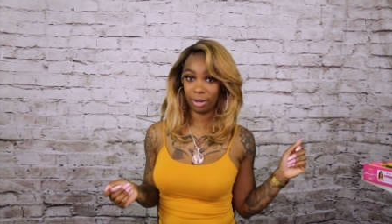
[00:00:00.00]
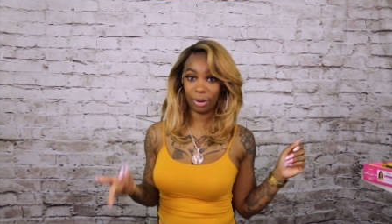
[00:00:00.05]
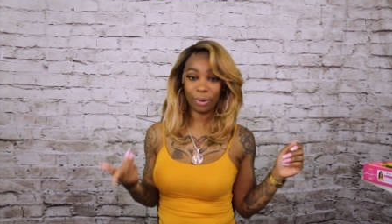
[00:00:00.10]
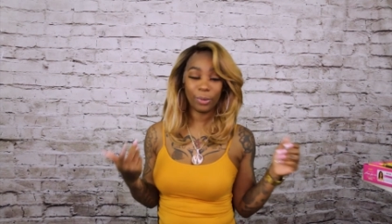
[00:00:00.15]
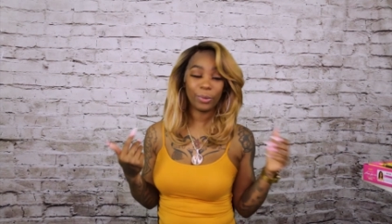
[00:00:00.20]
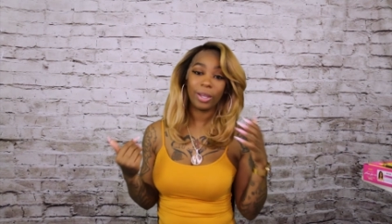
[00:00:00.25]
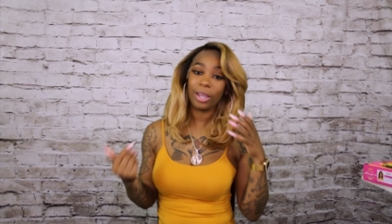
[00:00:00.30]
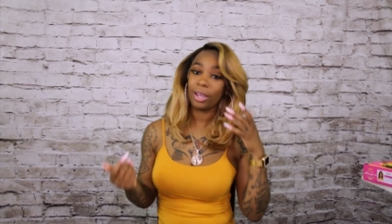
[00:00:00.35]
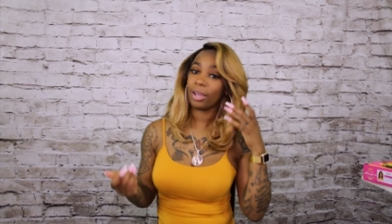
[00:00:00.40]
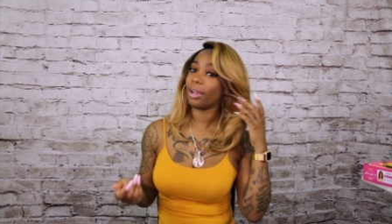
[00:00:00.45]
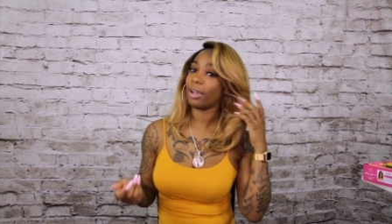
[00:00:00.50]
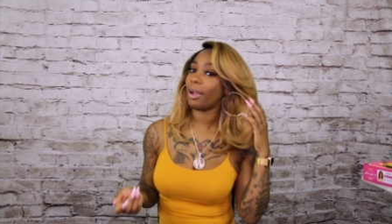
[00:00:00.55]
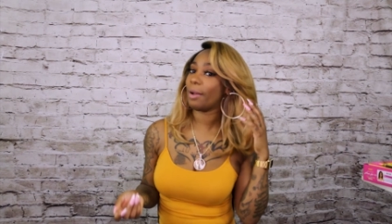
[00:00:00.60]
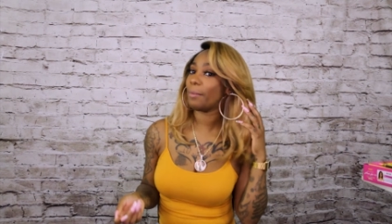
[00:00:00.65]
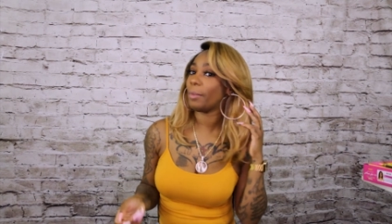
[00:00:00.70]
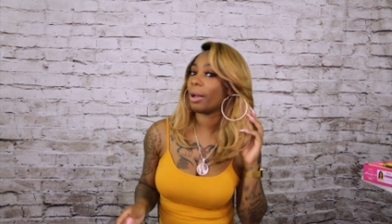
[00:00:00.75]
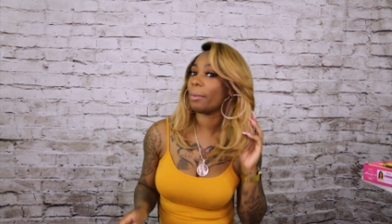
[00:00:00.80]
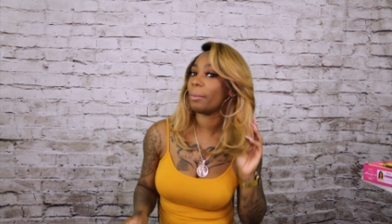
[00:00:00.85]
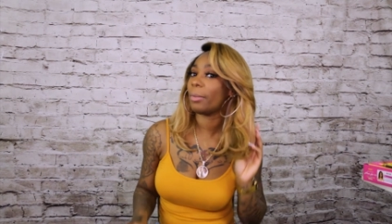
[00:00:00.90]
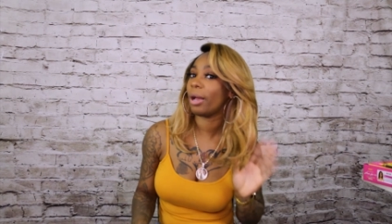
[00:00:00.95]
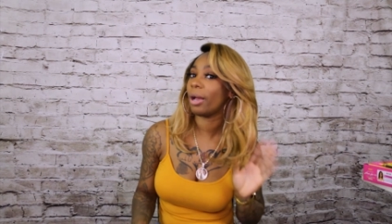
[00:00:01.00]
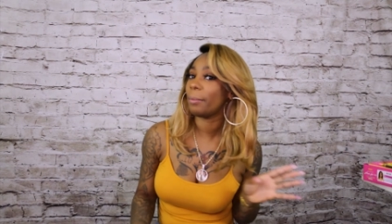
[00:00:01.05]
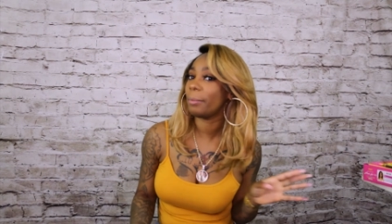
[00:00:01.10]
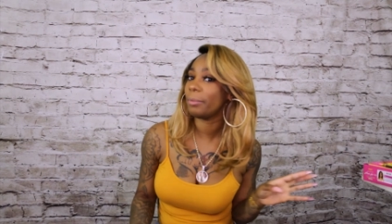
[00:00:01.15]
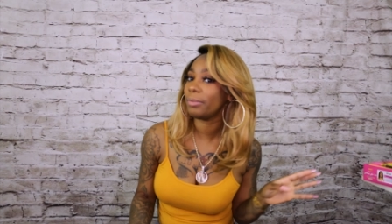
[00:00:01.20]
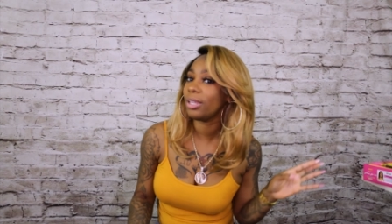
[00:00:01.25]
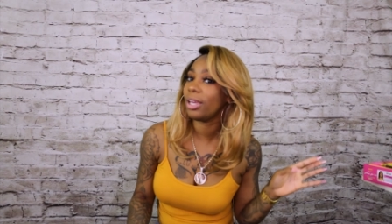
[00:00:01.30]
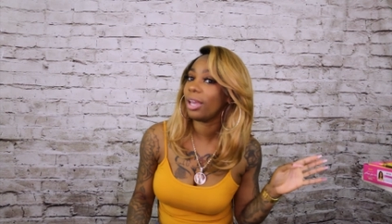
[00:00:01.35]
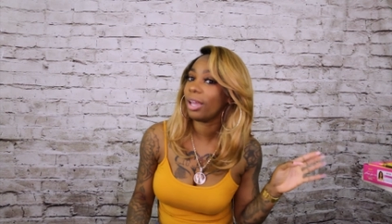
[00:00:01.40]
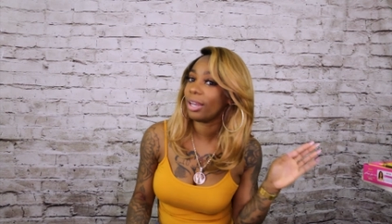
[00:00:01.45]
Oh yeah, I'm, I'm,
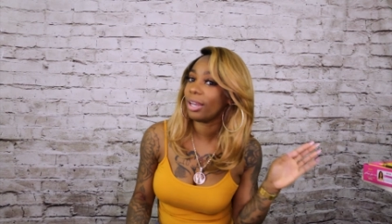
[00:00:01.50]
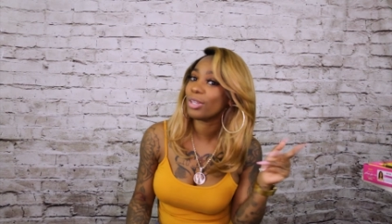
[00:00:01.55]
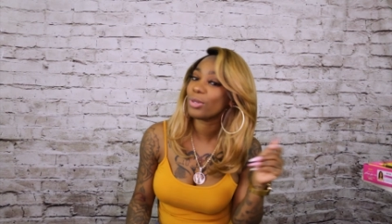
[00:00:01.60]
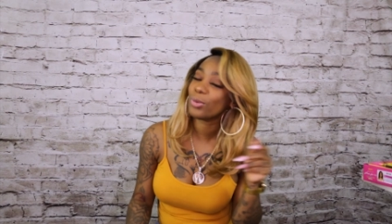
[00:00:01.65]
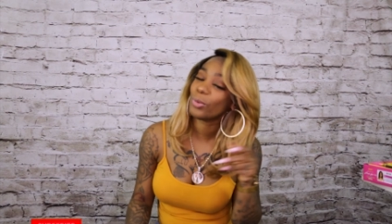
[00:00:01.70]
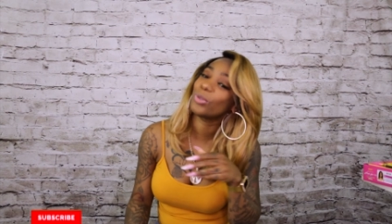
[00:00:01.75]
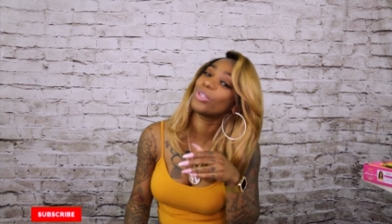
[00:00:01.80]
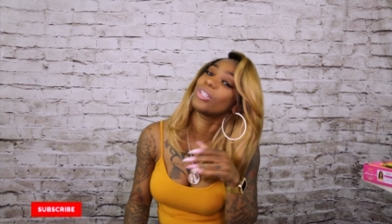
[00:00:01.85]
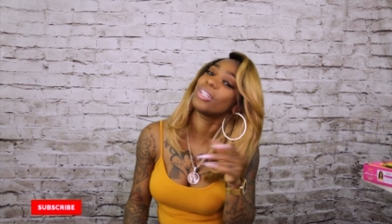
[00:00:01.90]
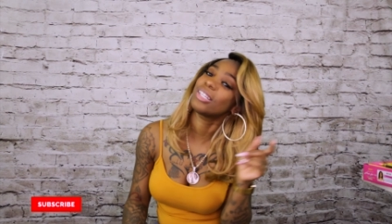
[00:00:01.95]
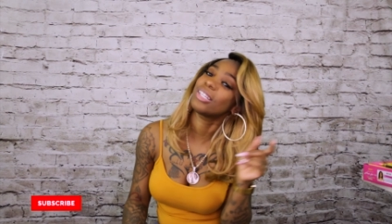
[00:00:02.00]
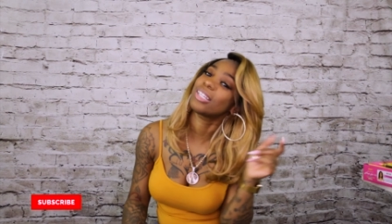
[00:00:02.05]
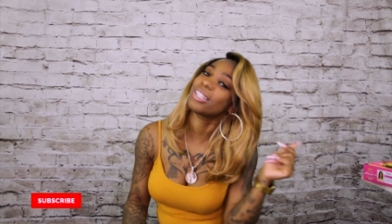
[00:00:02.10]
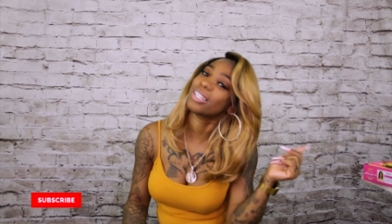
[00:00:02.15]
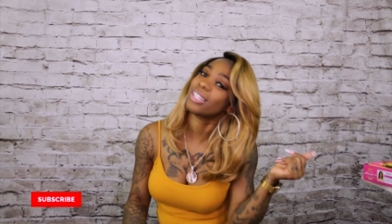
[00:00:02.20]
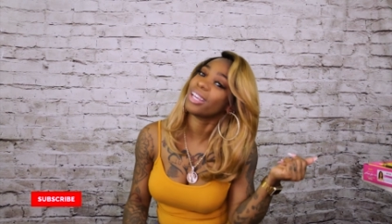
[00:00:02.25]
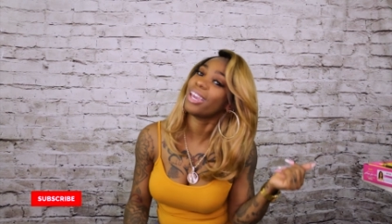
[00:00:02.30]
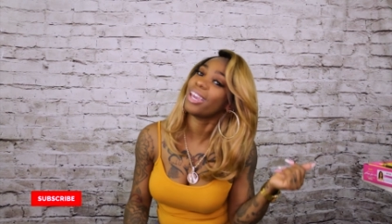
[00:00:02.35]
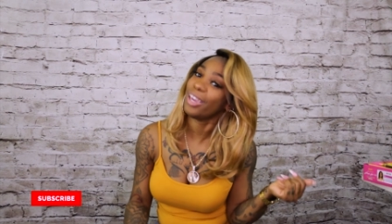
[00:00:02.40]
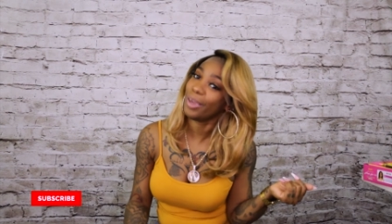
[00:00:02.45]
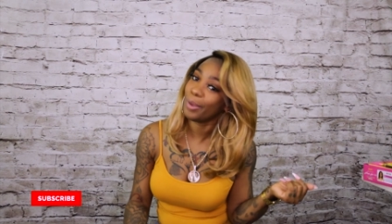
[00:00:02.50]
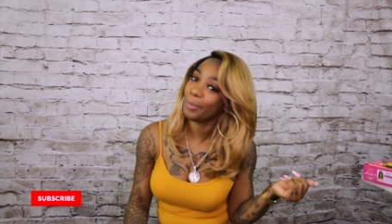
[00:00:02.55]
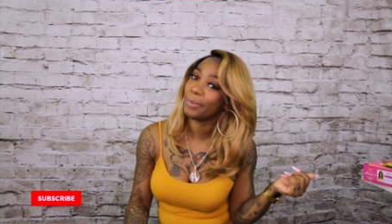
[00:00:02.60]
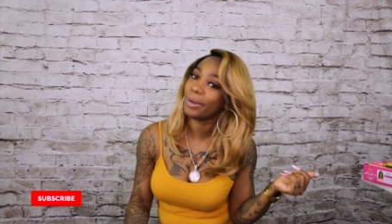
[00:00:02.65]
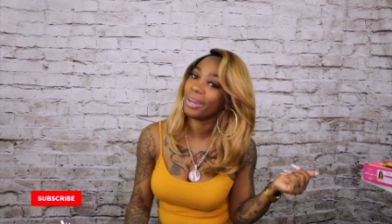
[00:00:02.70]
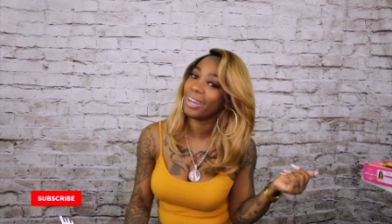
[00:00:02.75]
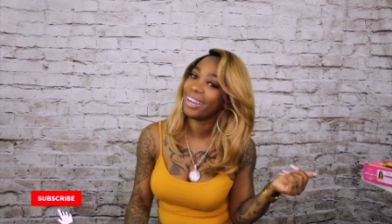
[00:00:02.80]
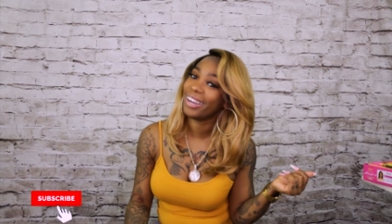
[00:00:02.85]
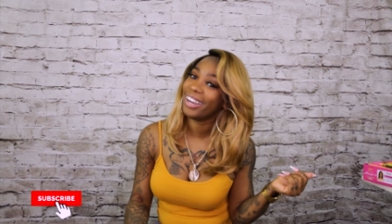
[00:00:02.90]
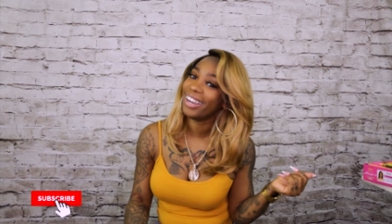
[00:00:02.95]
I'm, yeah, this one's, this is a
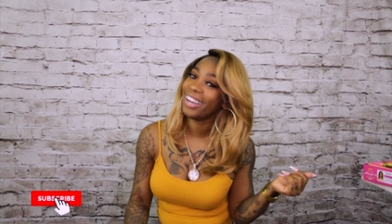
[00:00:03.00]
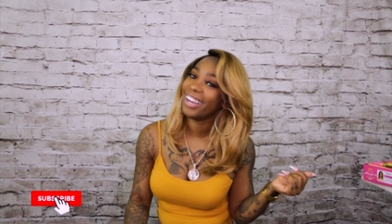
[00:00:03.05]
keeper.